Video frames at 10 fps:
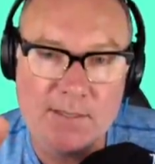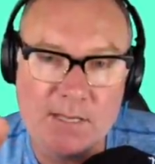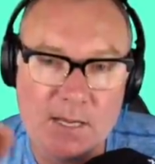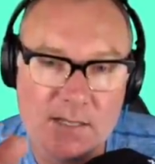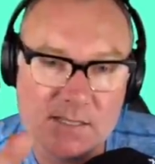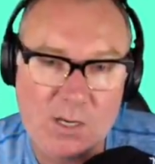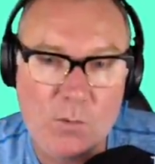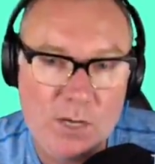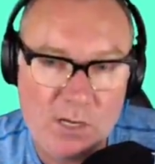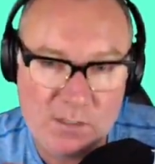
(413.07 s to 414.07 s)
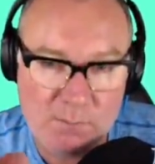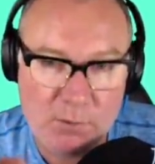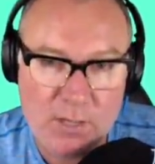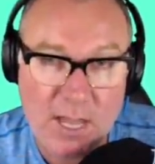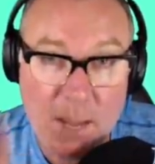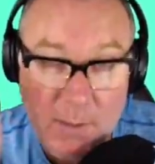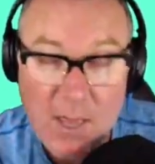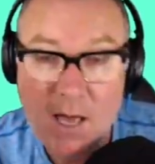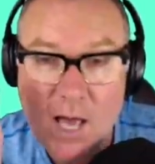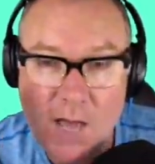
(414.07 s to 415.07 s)
a set of windows at boot camp.
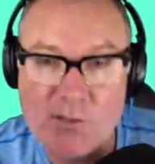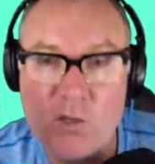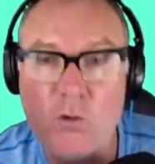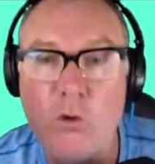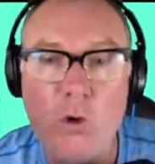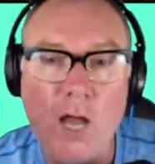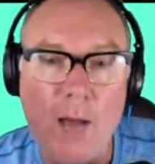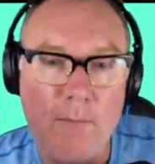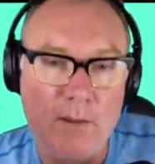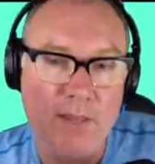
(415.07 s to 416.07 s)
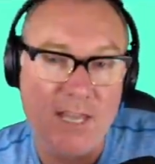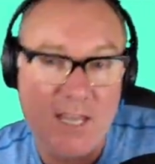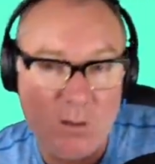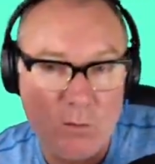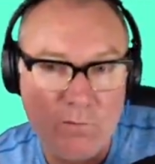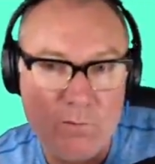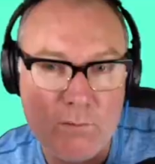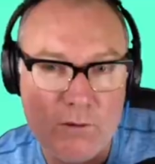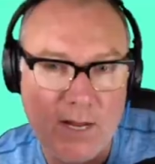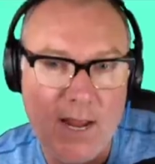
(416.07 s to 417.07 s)
As you look up the hill from
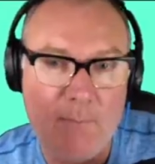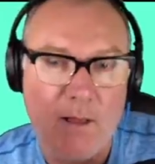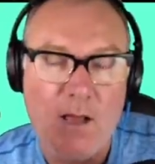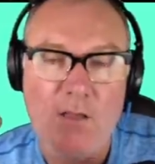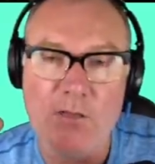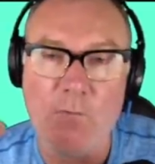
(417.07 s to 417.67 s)
boot camp, the